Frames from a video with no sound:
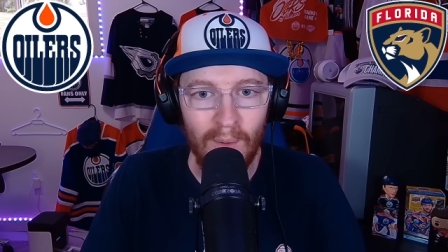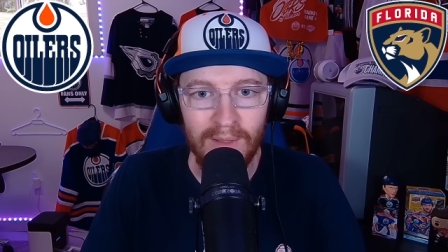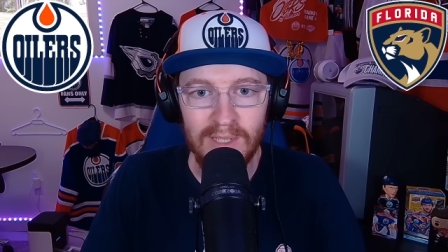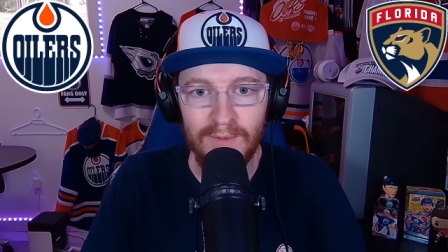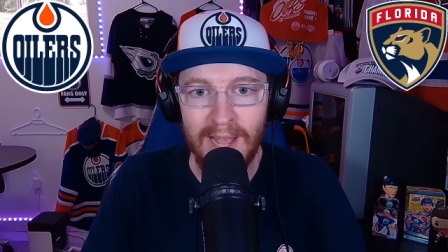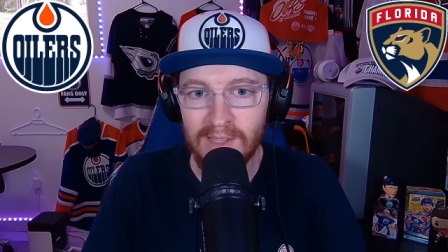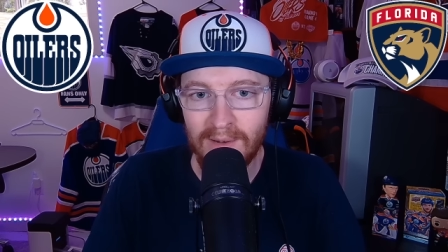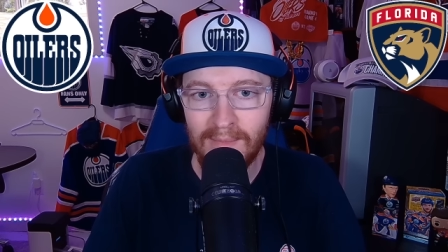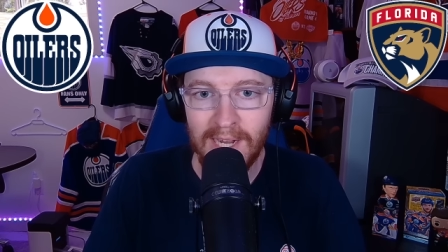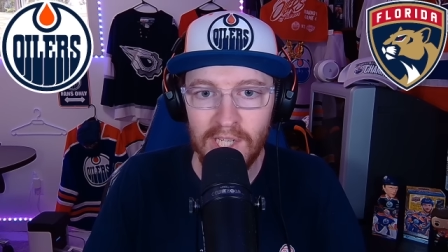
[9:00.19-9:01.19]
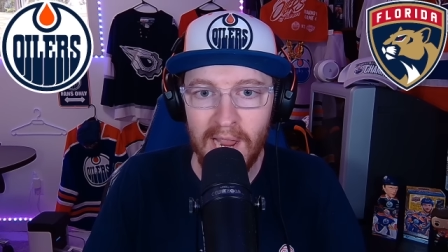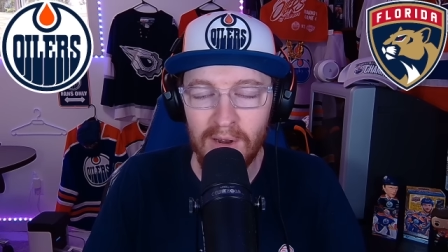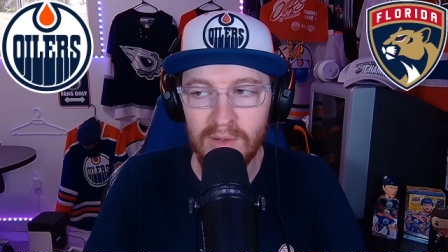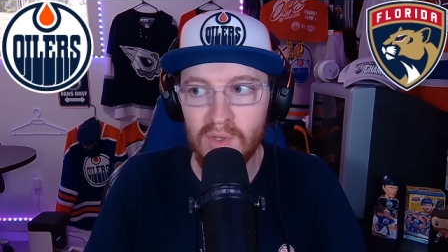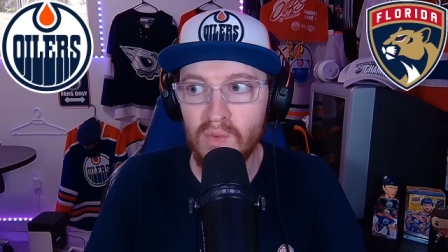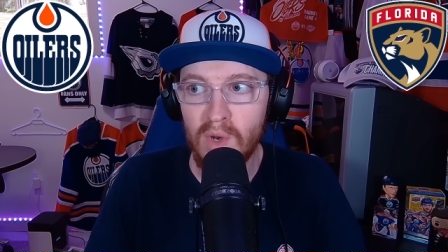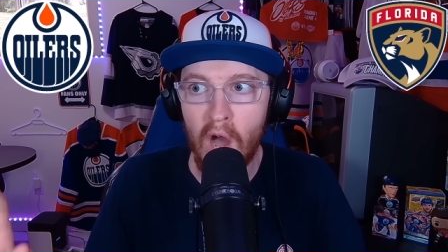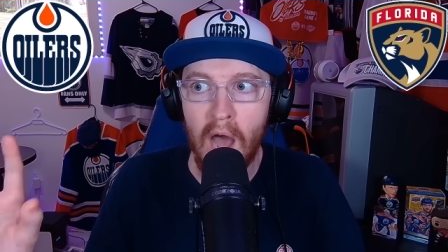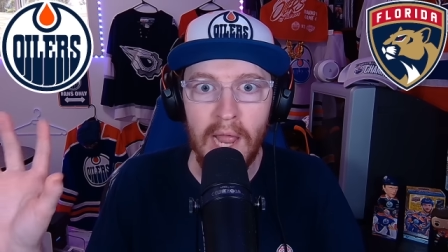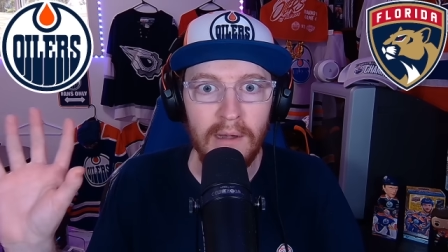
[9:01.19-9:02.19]
Oilers fans on my channel do
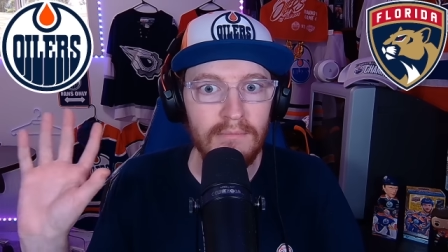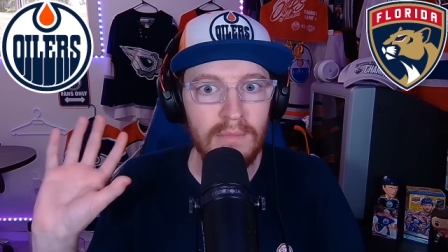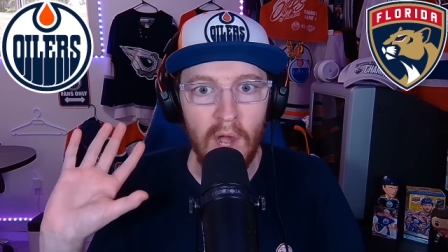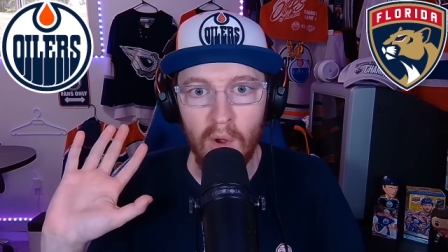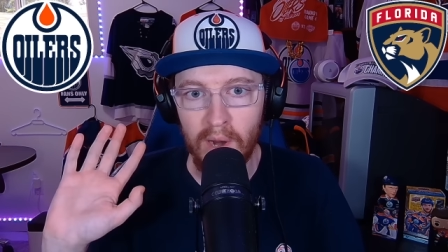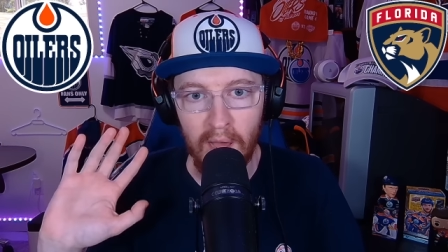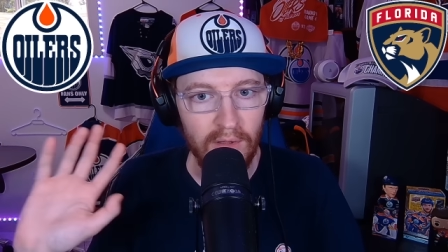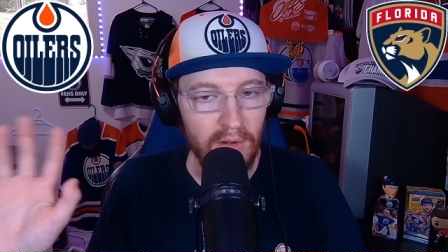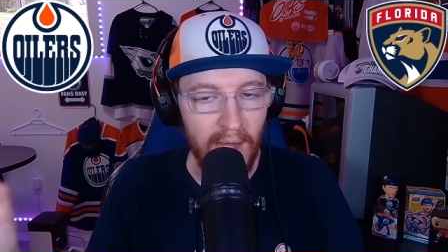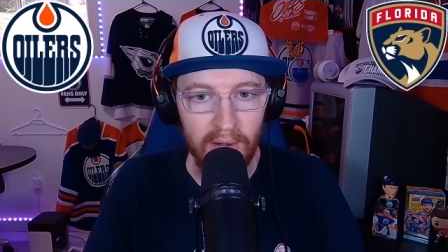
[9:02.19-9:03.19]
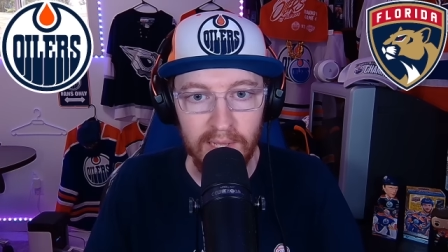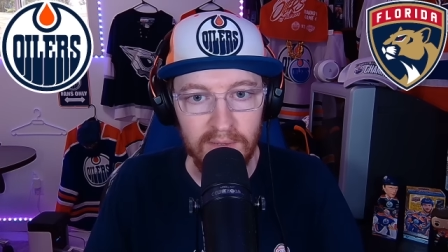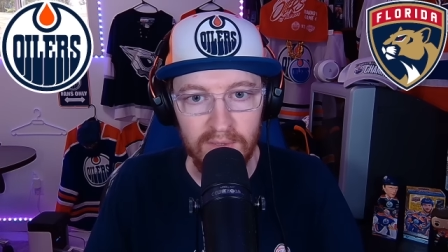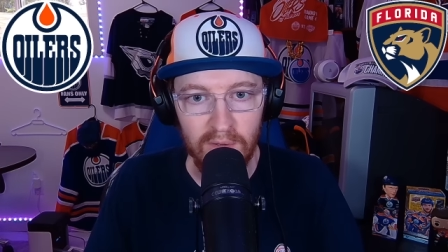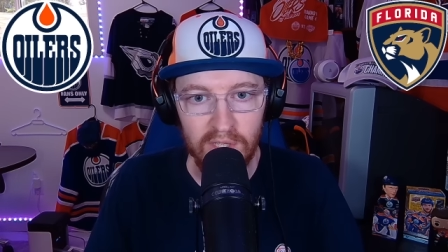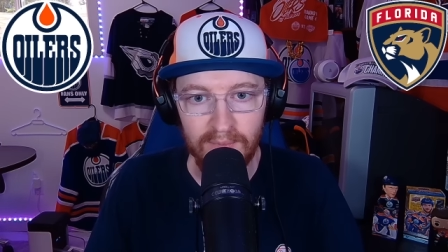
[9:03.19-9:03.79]
not go to other areas of social